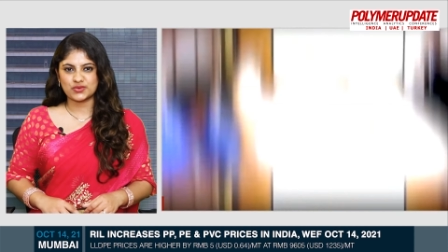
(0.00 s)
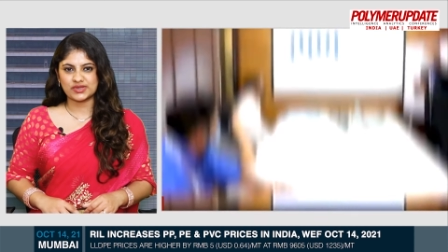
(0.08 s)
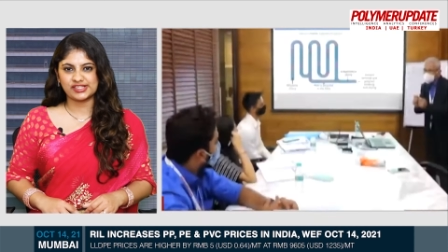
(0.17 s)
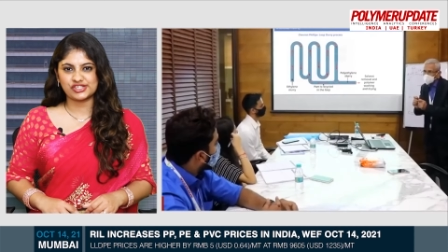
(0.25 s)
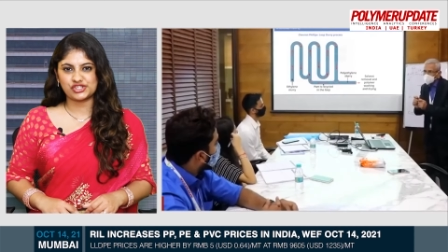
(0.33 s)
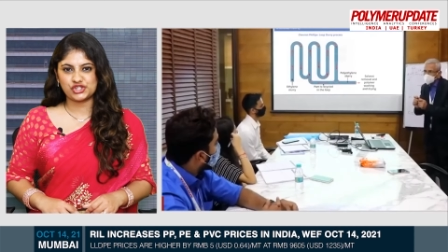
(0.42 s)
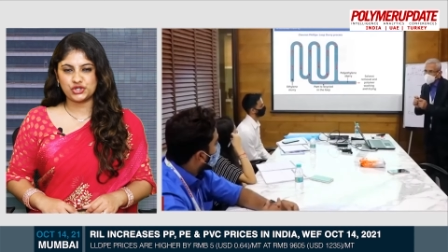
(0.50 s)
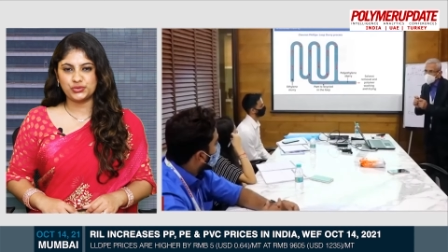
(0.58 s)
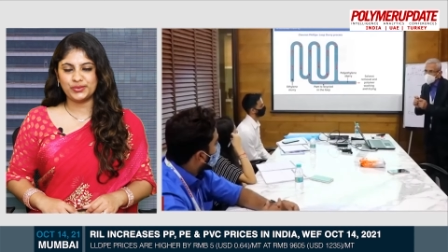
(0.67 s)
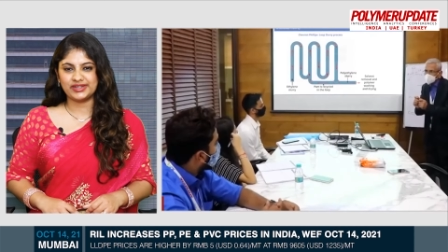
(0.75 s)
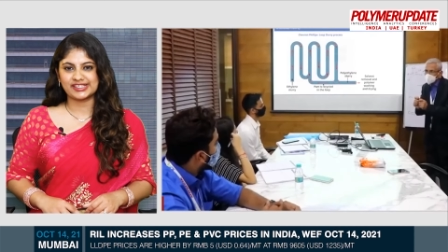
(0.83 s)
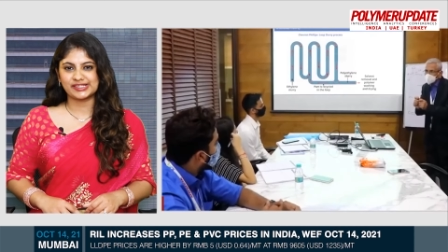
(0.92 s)
to assist
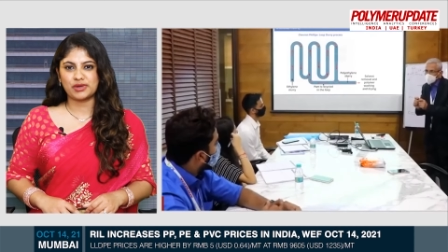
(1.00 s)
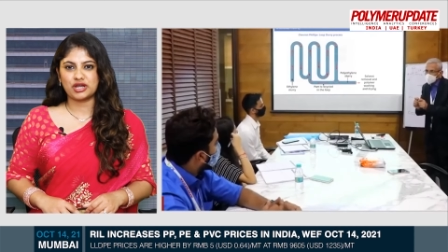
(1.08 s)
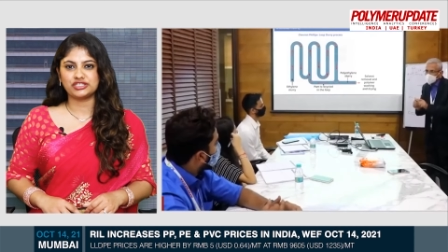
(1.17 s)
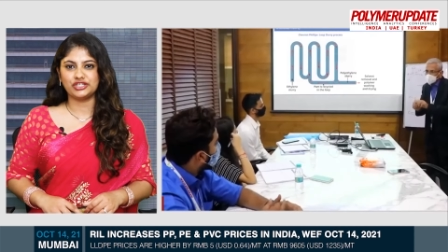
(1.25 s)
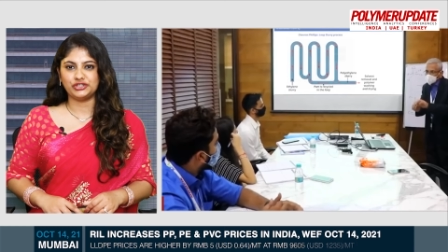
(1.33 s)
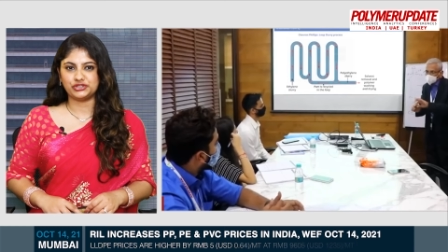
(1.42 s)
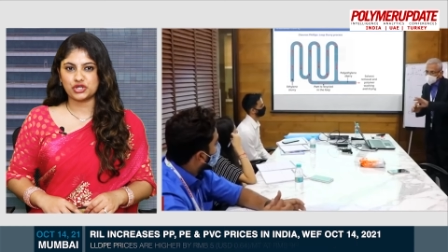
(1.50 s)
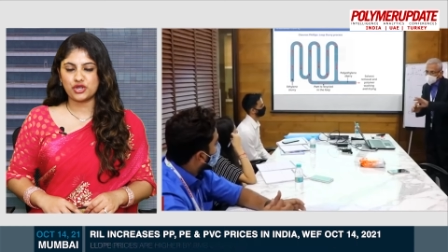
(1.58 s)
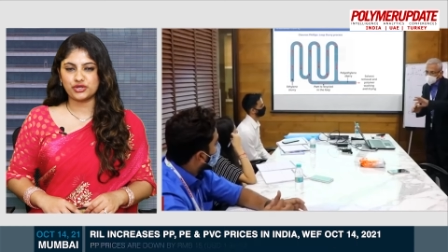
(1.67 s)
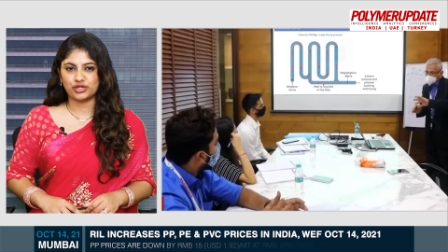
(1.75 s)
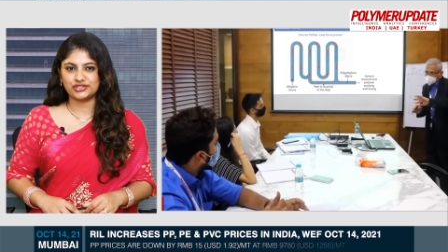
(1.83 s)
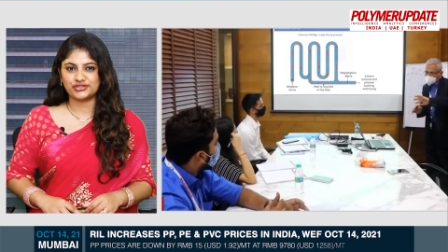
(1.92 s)
you in expanding
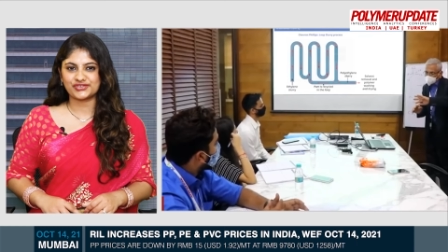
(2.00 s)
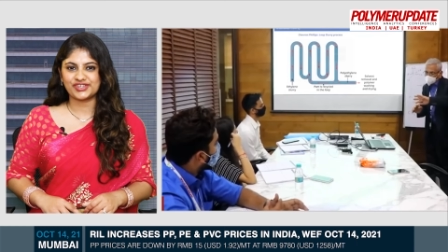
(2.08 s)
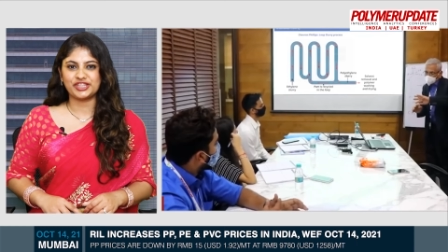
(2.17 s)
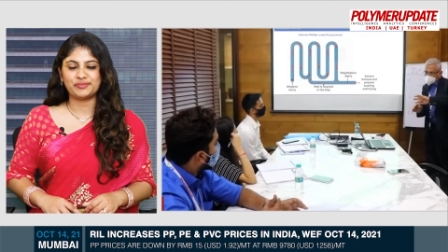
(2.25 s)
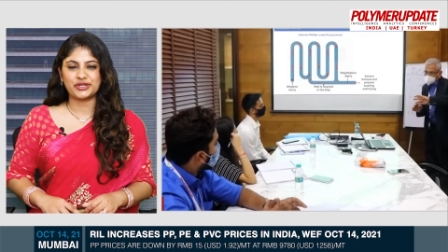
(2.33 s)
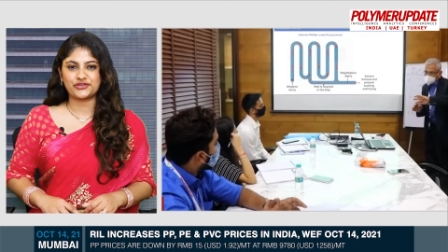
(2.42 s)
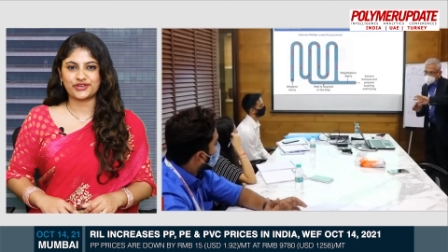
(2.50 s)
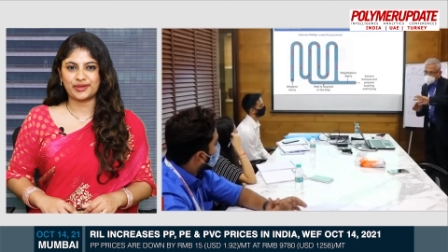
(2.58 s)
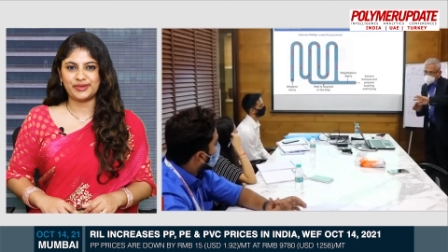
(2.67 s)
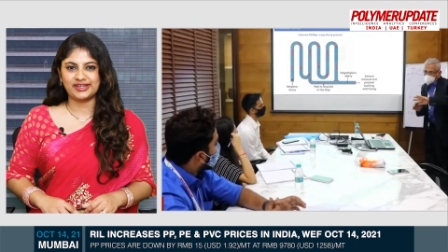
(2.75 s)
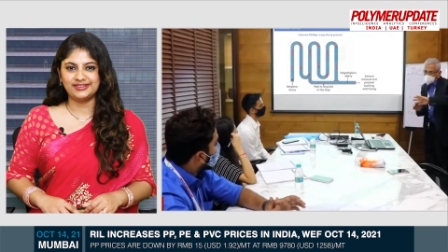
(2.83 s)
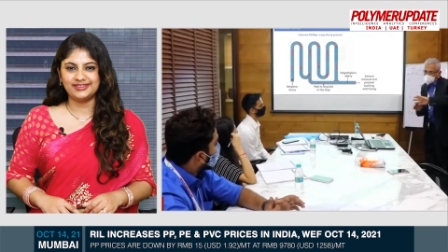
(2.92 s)
your knowledge in the
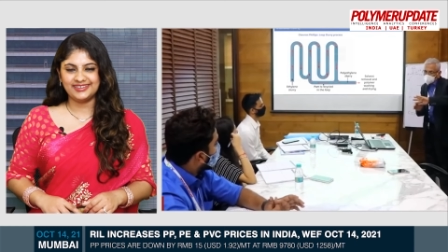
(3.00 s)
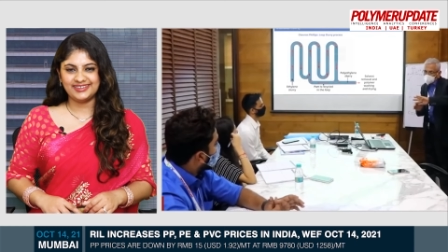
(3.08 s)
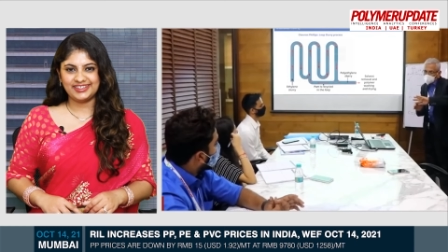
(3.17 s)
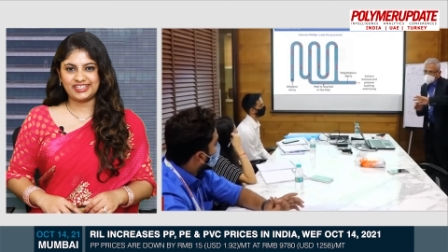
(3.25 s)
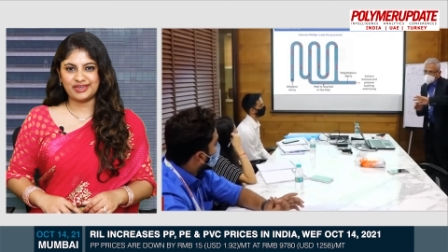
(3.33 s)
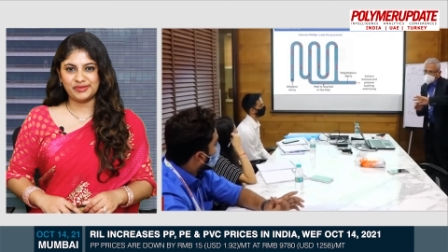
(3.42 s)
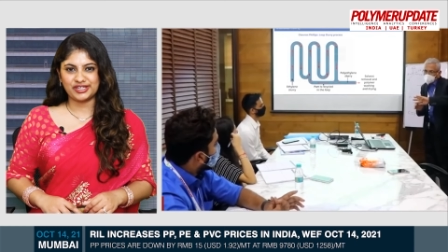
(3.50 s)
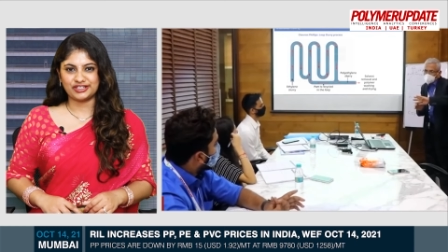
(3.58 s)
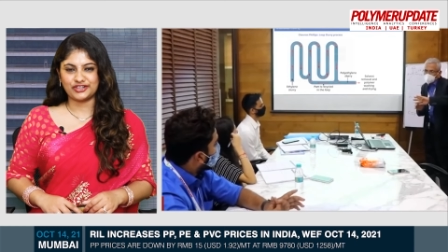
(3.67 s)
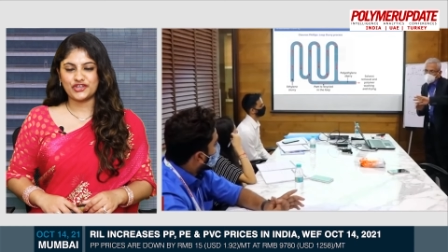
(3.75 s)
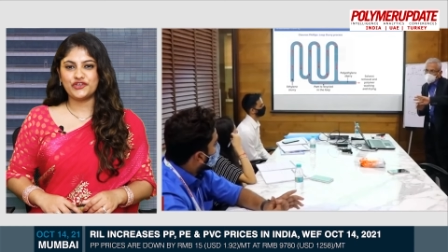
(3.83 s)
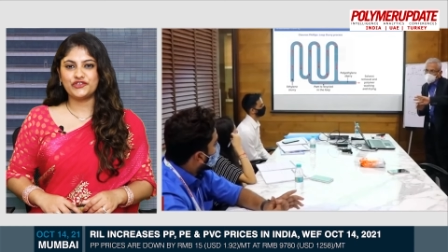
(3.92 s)
petrochemical,
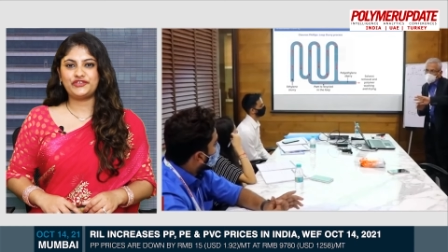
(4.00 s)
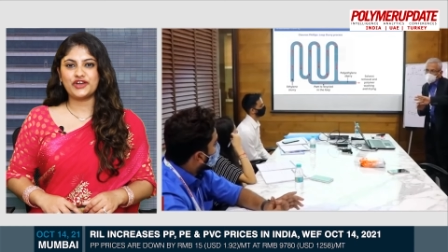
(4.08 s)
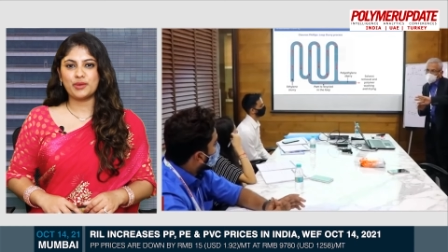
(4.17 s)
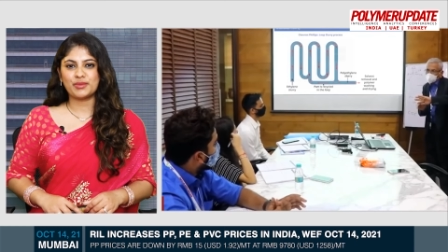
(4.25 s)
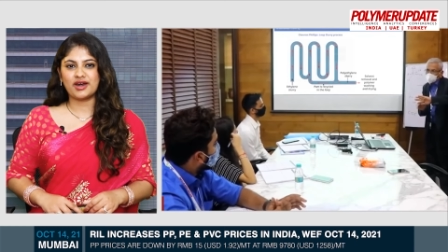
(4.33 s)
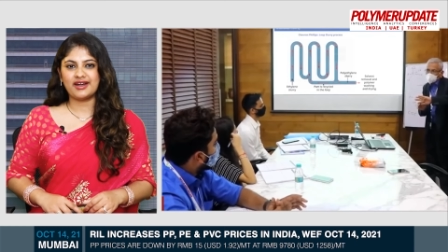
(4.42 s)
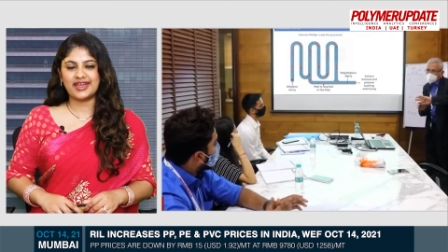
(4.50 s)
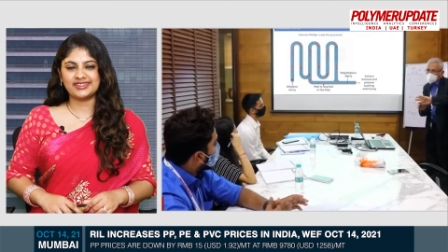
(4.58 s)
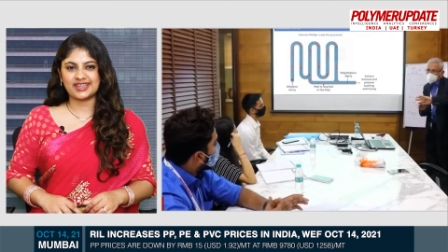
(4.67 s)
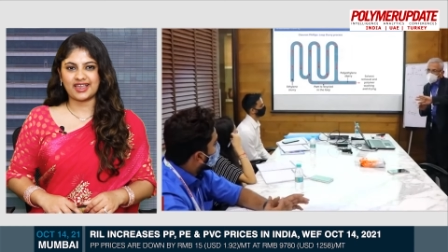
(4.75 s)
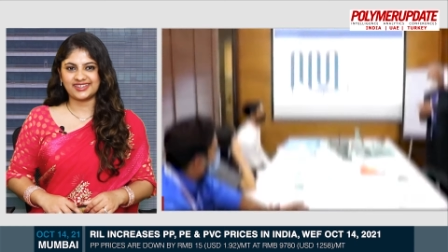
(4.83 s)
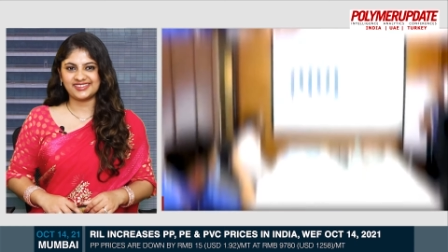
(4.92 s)
chemical, pharma
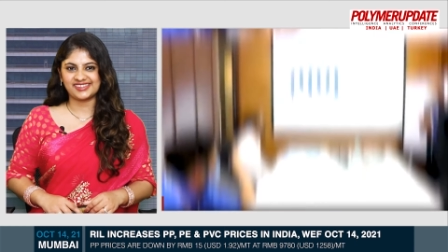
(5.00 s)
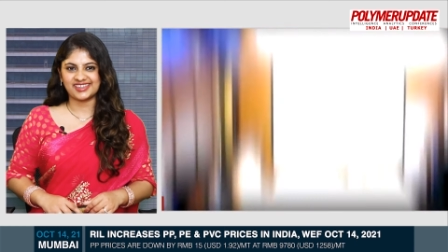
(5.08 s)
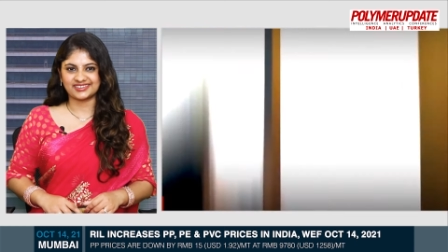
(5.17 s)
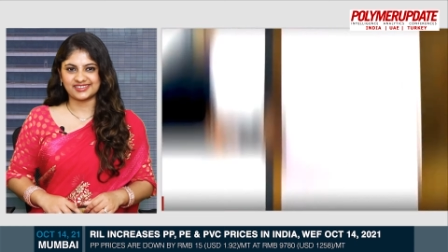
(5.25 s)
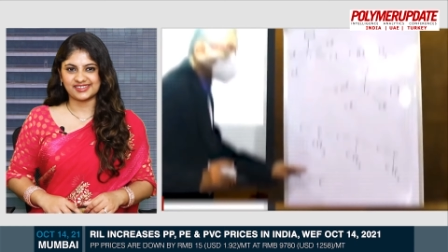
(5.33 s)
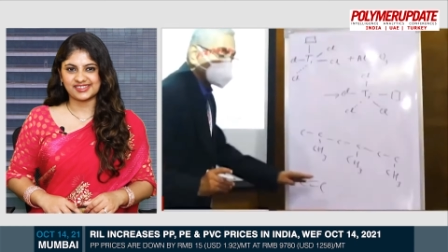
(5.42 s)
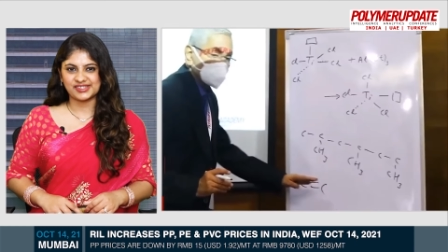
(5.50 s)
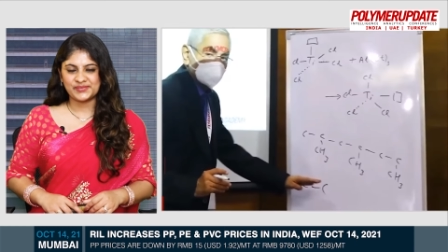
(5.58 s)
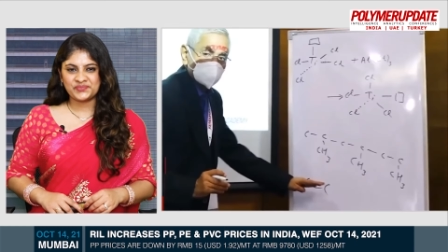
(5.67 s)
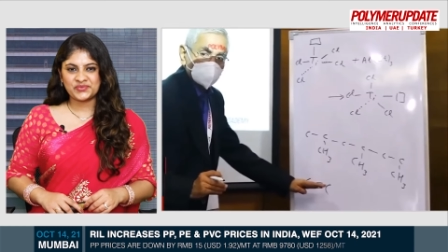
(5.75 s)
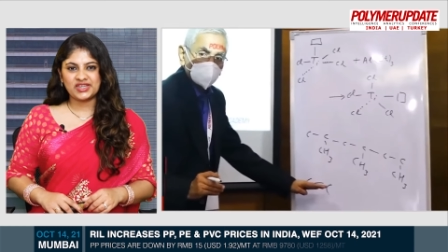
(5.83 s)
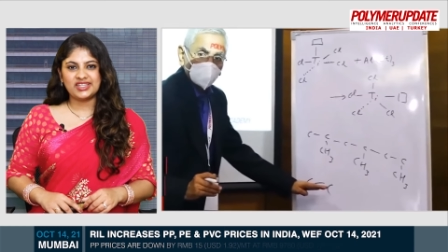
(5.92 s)
and allied sectors.
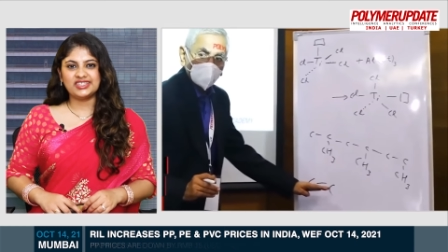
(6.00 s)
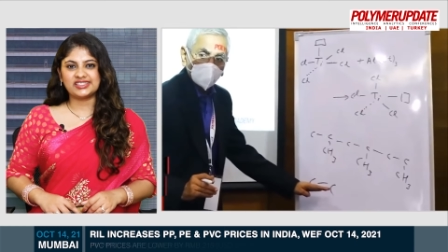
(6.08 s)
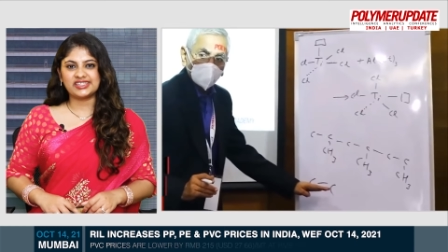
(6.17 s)
The